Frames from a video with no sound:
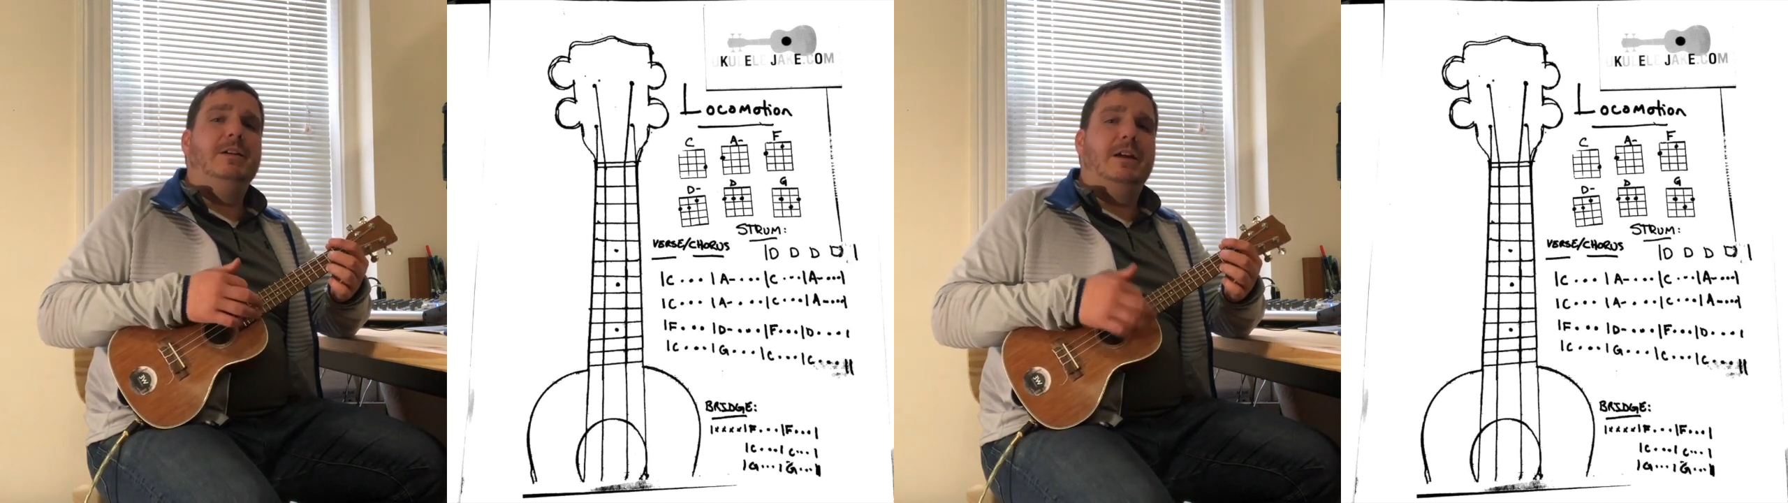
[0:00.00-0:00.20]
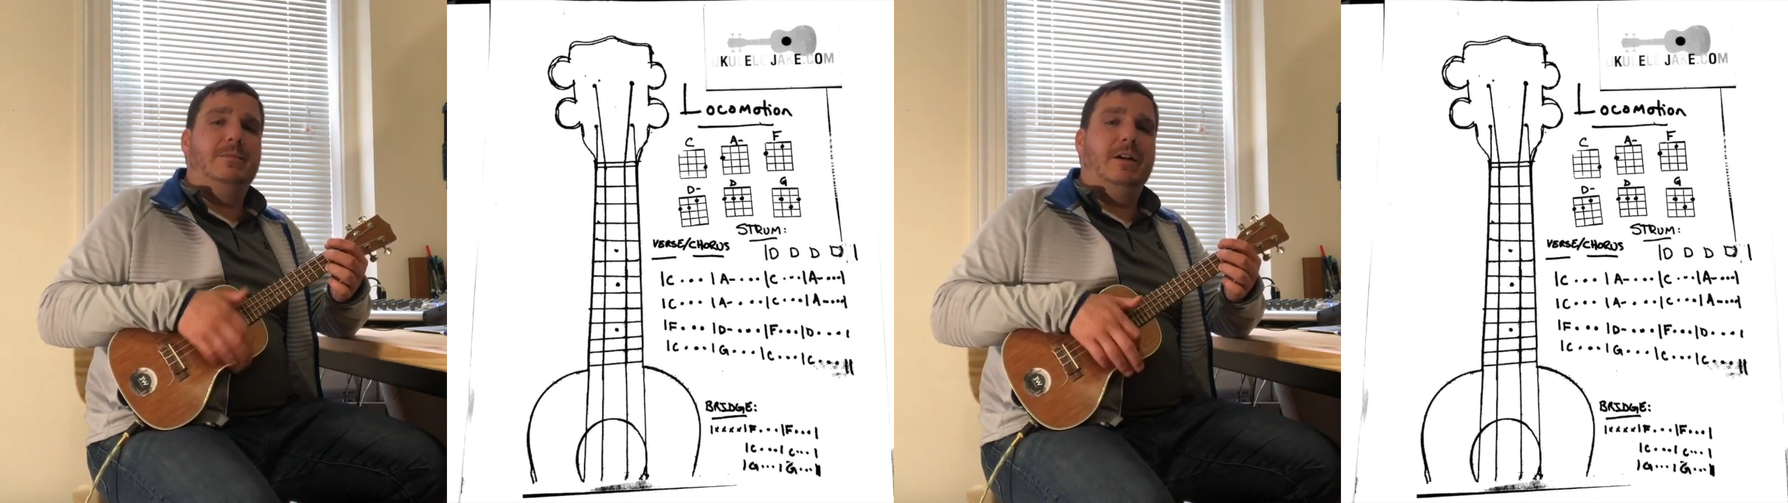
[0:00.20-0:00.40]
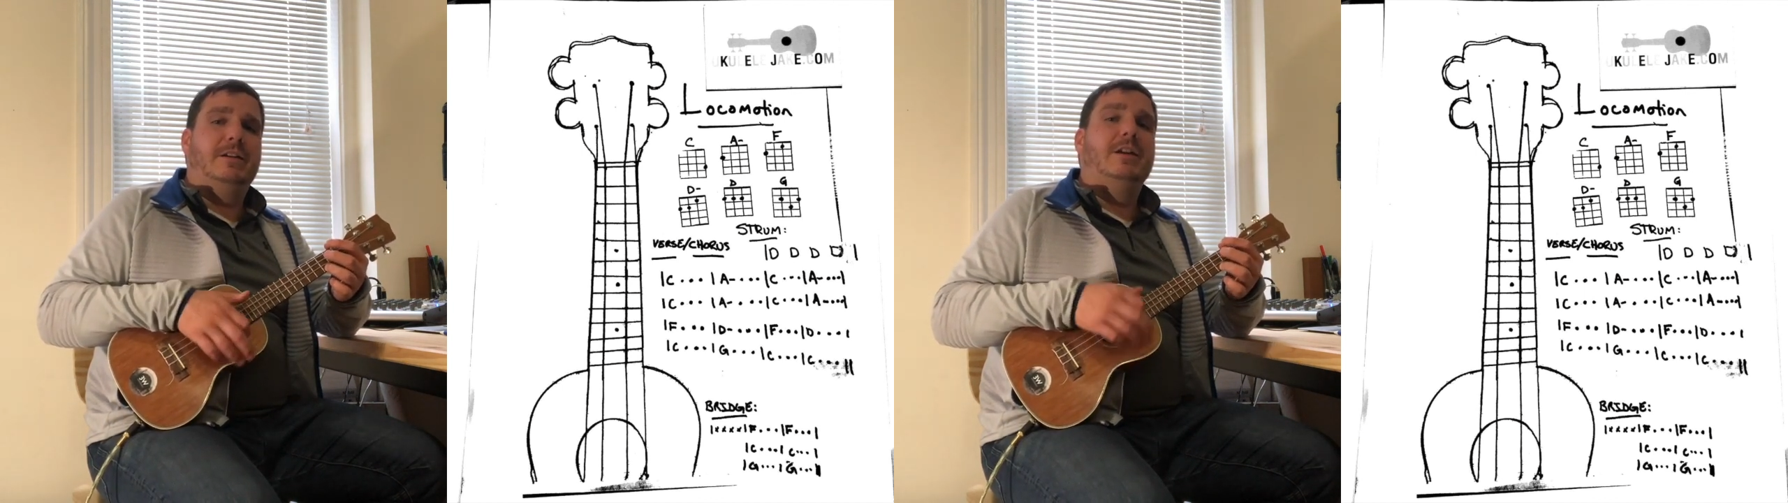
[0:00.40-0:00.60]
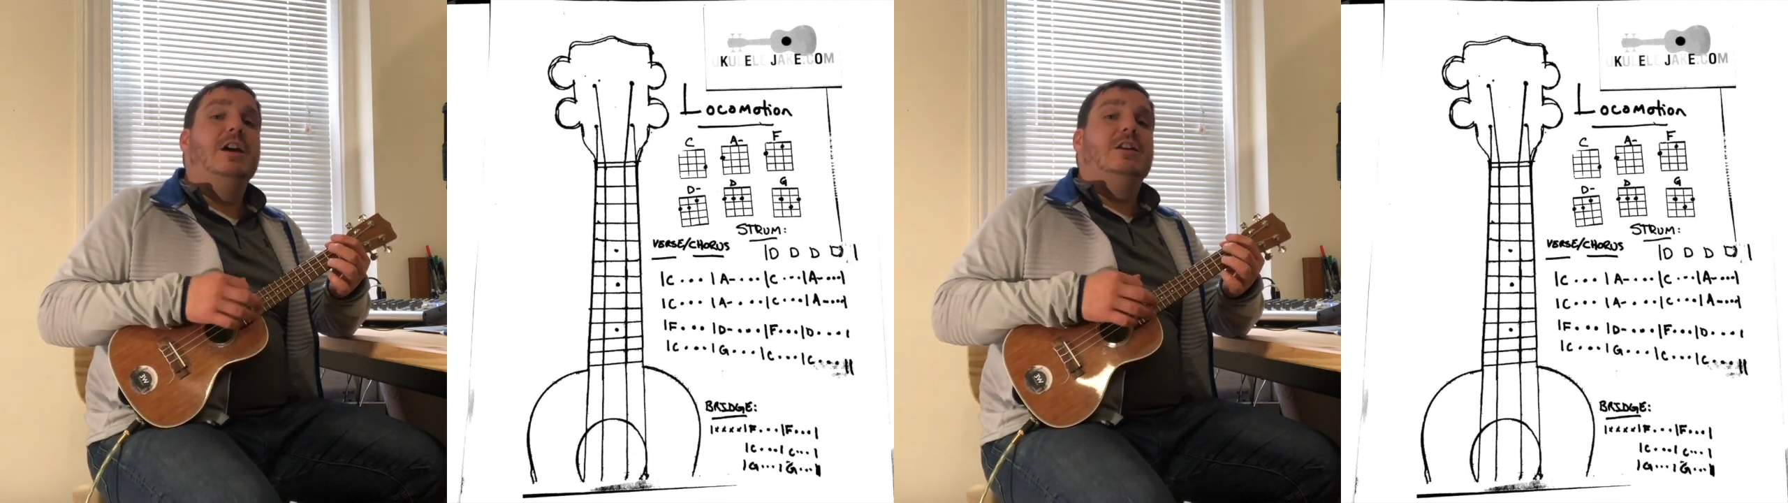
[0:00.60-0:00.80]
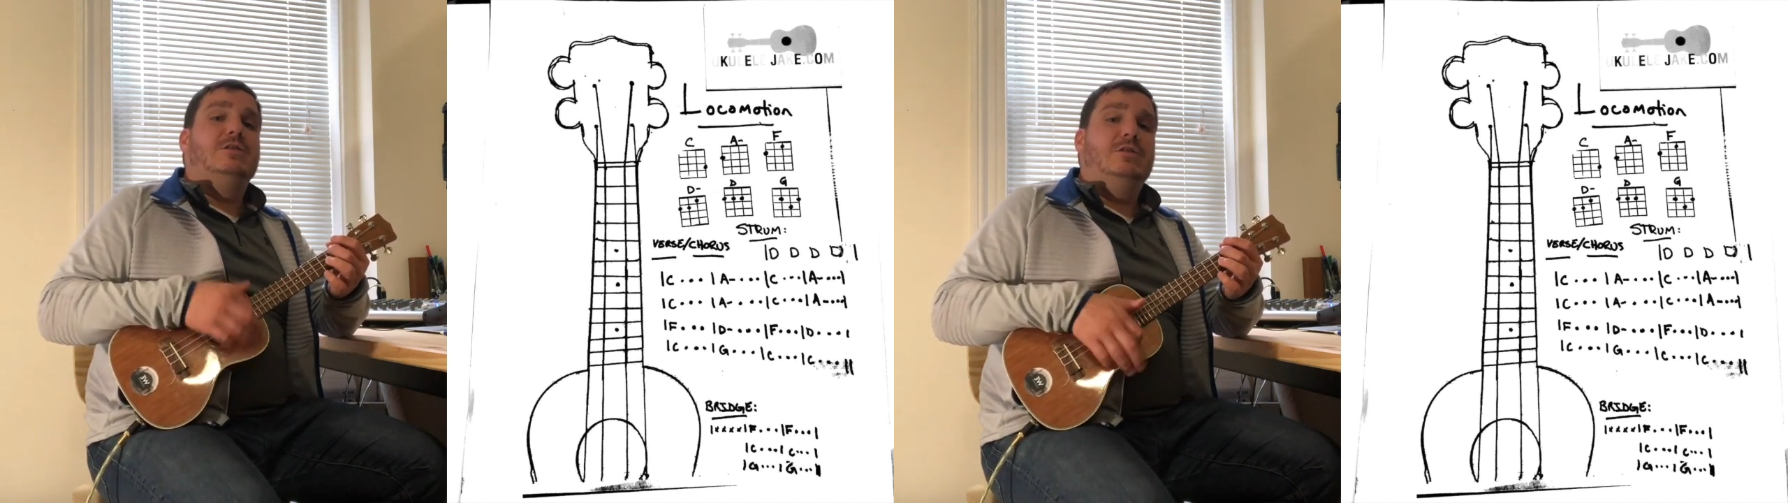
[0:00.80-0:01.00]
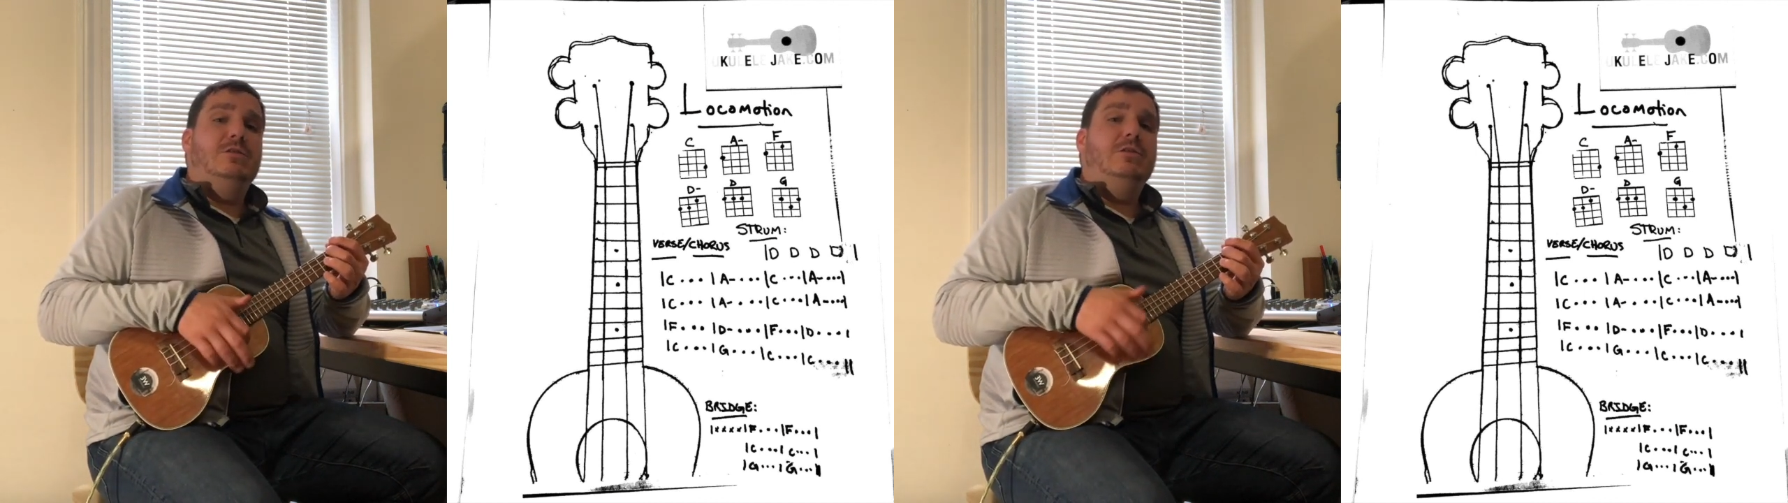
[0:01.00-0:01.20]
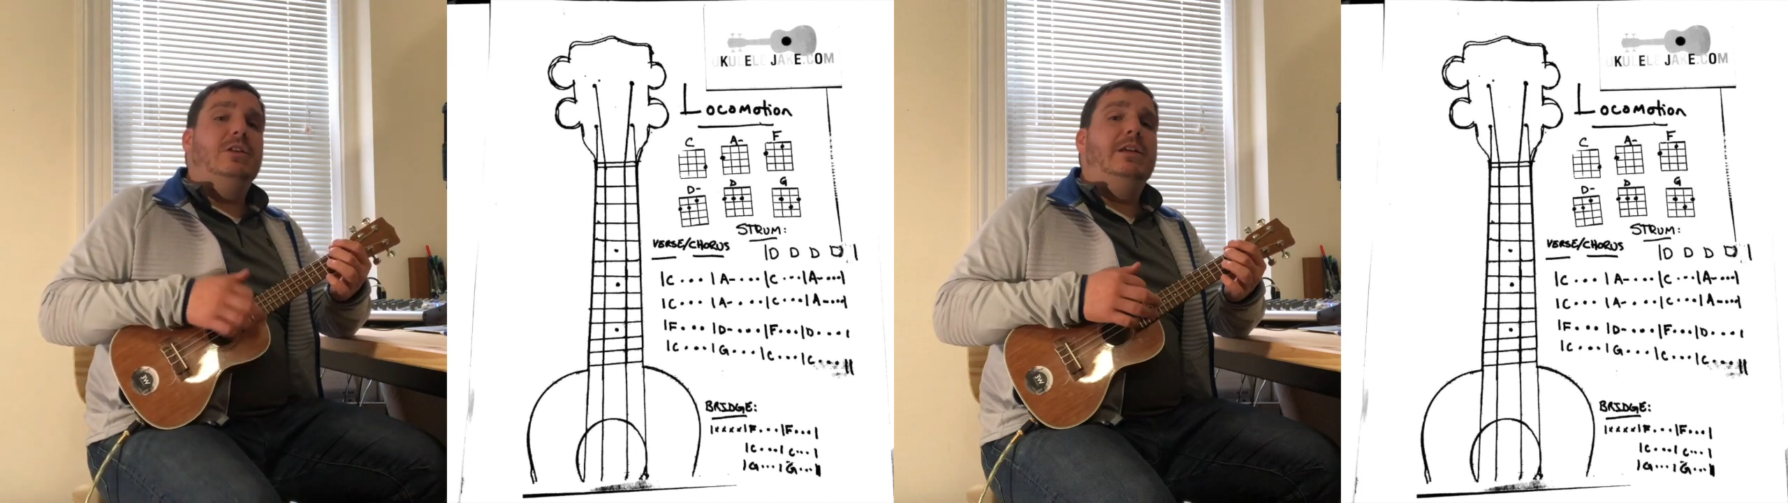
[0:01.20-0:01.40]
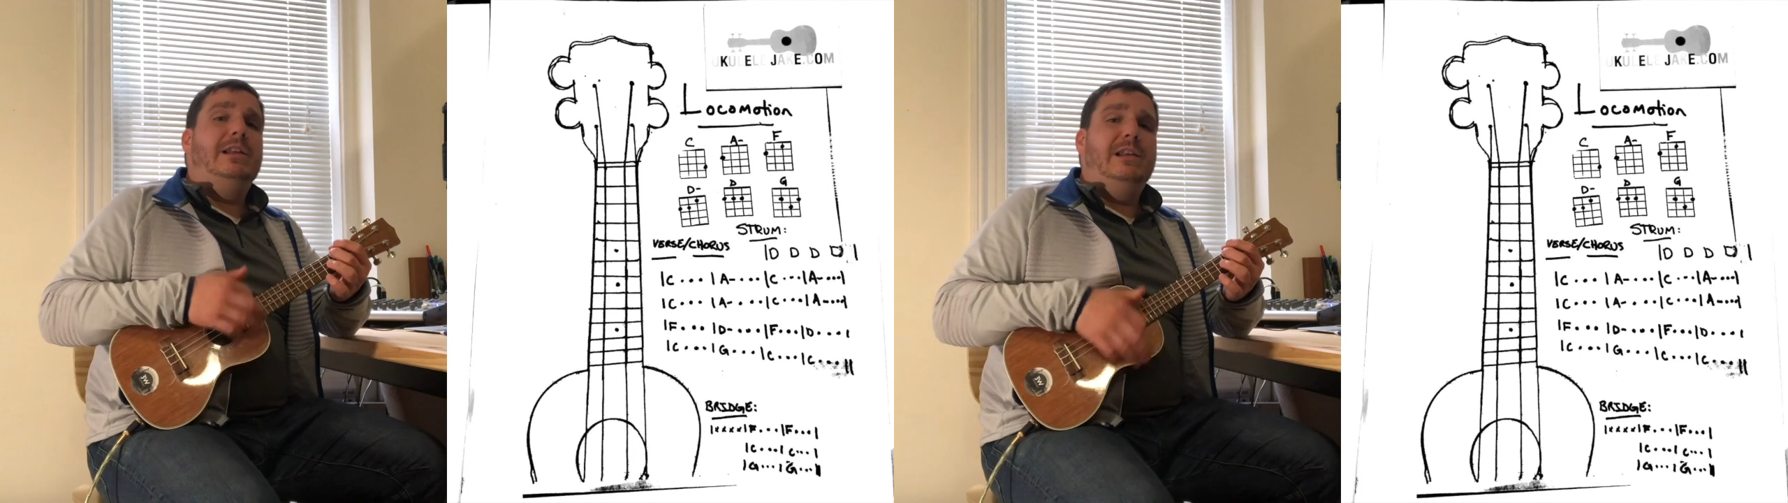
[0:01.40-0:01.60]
A minor to the